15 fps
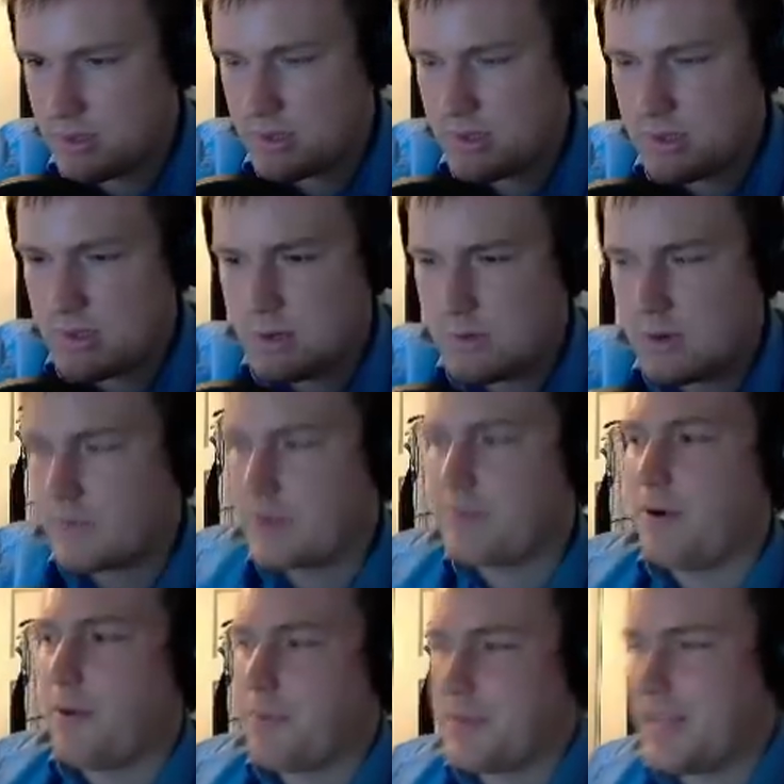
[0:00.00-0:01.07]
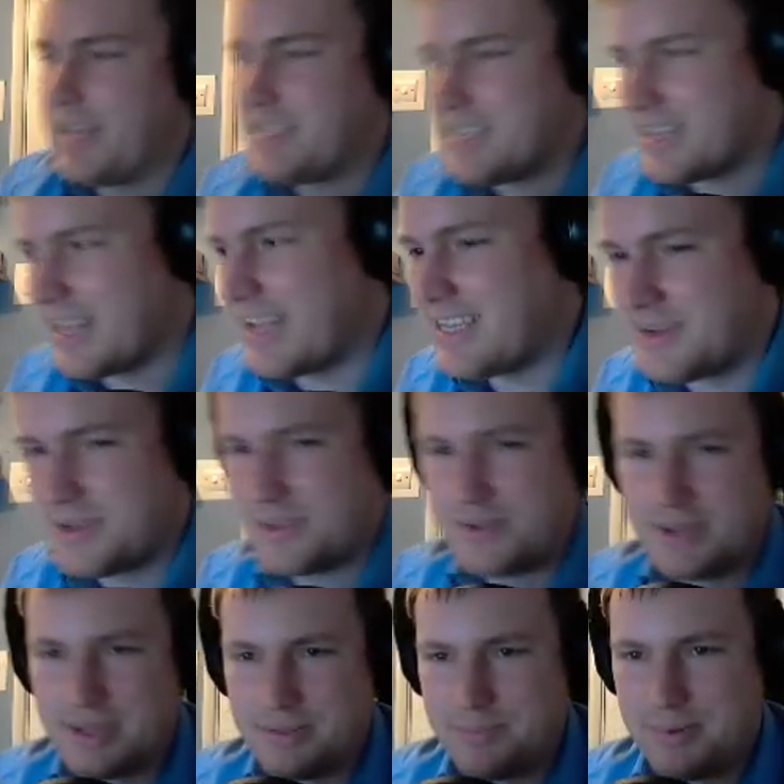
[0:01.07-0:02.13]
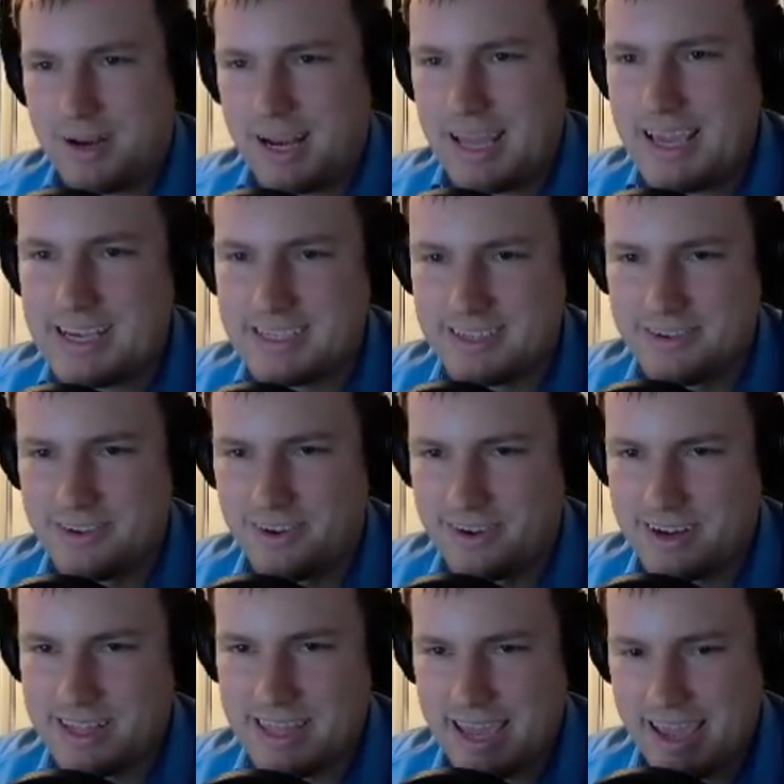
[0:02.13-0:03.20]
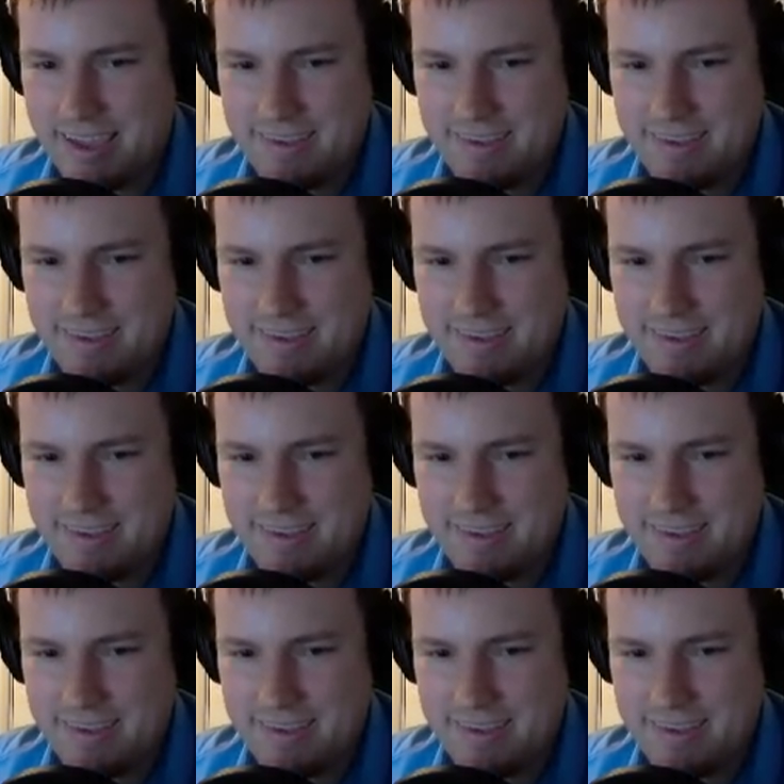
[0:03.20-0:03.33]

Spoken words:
We'll repopulate it later once we know the plague's no longer there.